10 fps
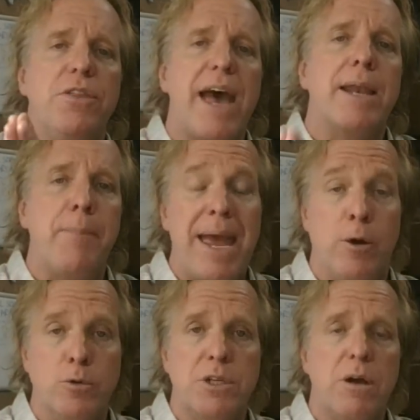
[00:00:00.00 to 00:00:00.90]
that
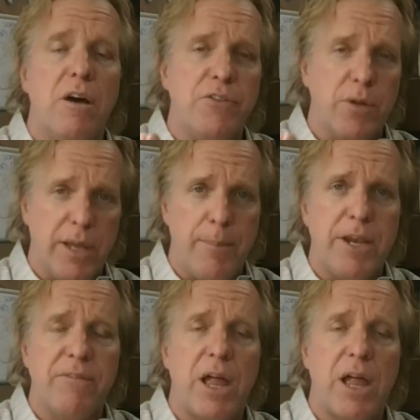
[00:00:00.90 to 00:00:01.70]
amount of your limit of